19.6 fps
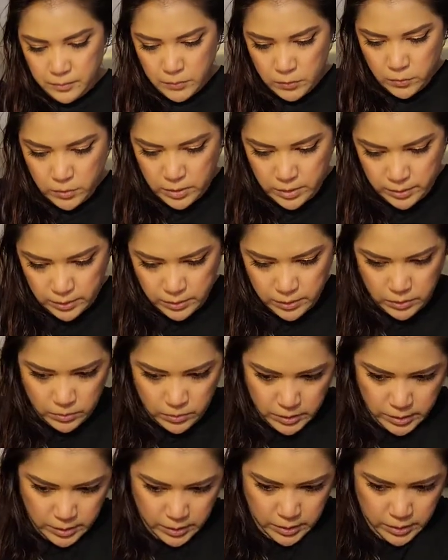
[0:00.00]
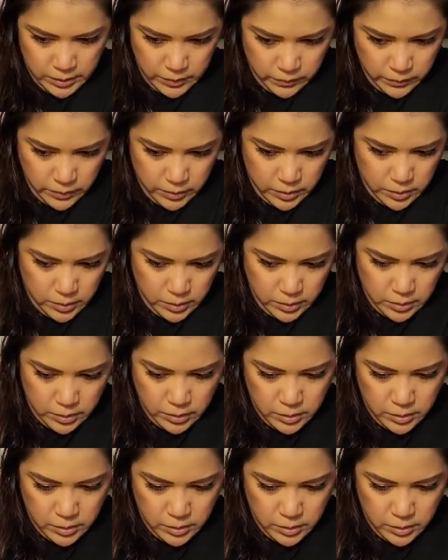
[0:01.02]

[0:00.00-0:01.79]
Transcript: What else do I have in here?